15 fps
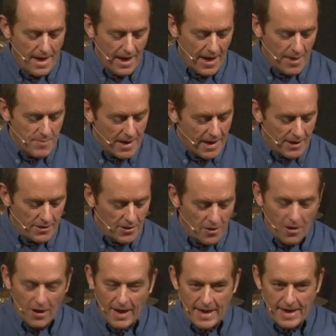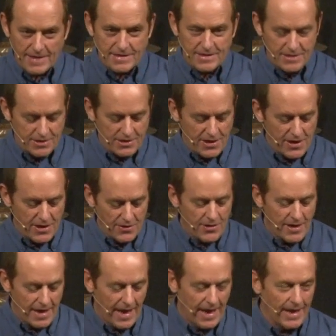
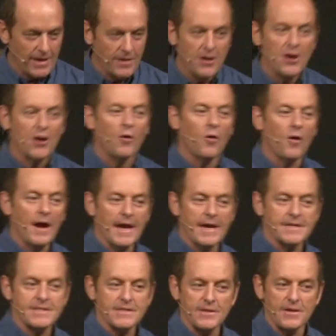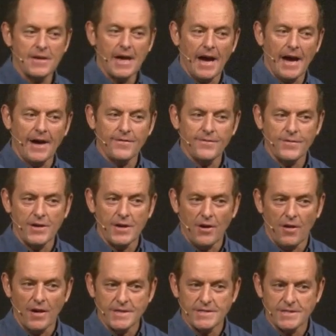L-I-S-T-E-N or
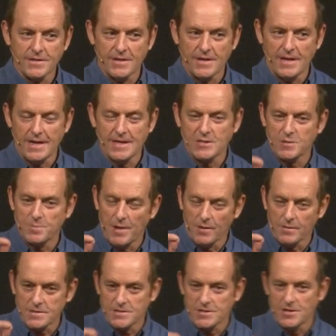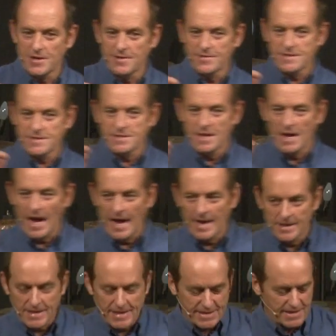S-E-R-V-I-C. It's spelt service
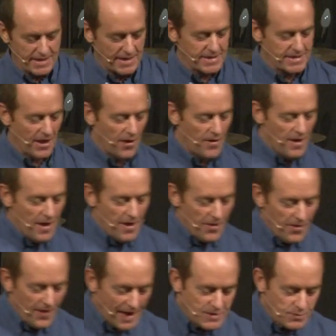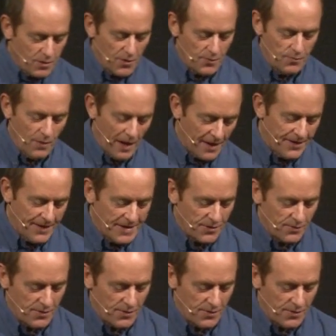and listening. So that's what one thing that